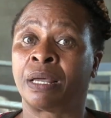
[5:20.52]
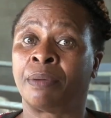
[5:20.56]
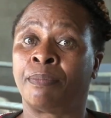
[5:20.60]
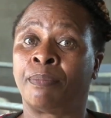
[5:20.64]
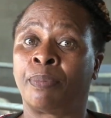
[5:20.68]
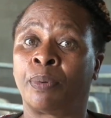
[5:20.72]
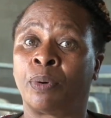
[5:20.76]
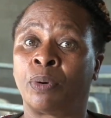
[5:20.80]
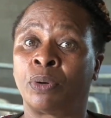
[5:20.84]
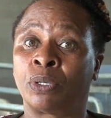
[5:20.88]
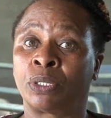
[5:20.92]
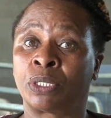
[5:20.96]
a
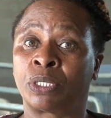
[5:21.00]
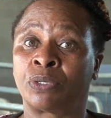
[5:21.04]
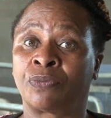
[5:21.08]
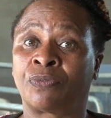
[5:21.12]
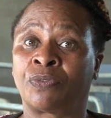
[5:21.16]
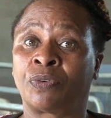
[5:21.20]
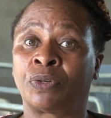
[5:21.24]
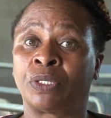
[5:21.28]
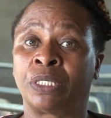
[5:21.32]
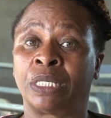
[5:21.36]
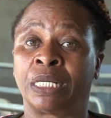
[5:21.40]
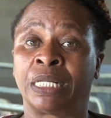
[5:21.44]
board
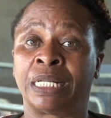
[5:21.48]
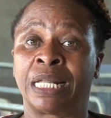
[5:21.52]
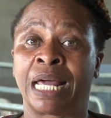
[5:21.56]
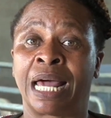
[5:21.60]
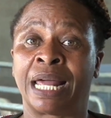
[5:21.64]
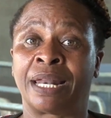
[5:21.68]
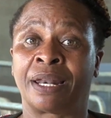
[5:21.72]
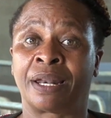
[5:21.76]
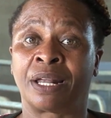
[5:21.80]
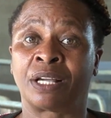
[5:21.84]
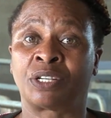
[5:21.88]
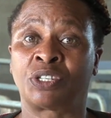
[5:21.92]
for the
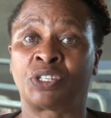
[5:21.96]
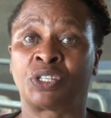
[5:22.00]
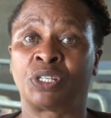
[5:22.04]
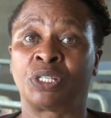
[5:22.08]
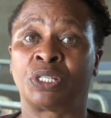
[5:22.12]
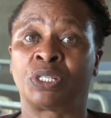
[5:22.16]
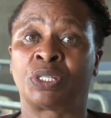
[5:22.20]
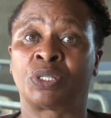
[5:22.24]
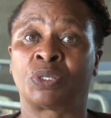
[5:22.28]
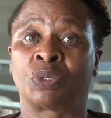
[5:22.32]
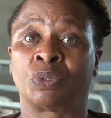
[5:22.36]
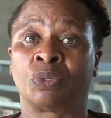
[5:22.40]

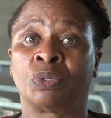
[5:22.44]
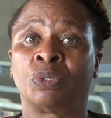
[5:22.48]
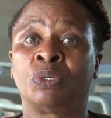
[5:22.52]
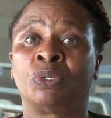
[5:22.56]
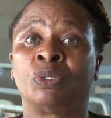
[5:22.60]
directions